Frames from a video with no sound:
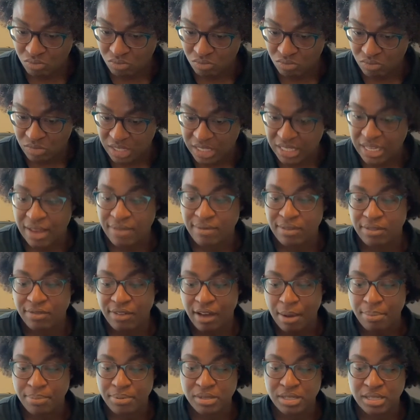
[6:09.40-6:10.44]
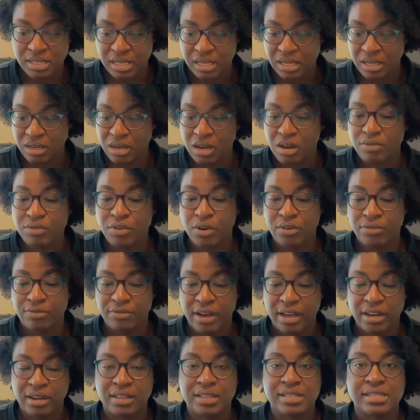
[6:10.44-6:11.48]
75% of your
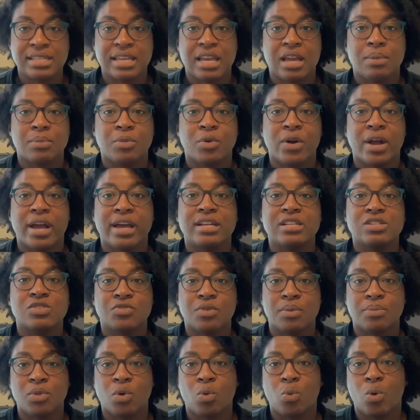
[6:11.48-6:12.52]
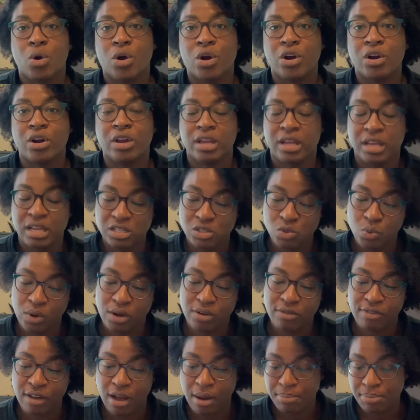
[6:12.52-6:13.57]
final exam grade is from the work, and
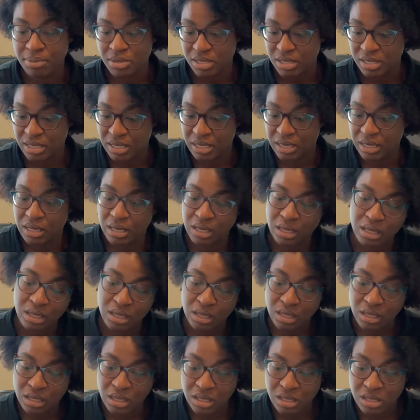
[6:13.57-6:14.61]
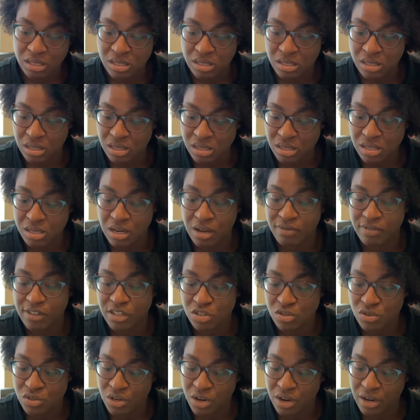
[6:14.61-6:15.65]
25% is the stuff
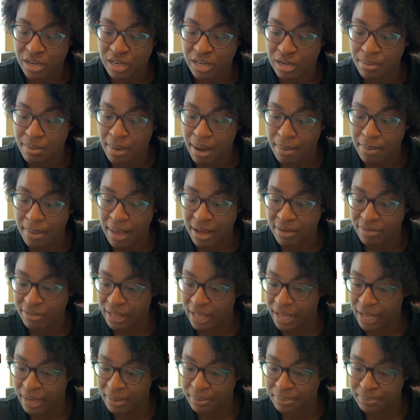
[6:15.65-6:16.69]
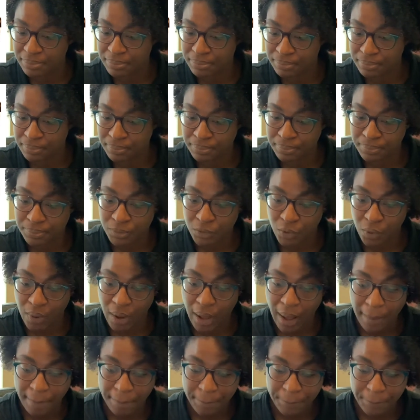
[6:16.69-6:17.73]
that you turn into My Math Lab, okay?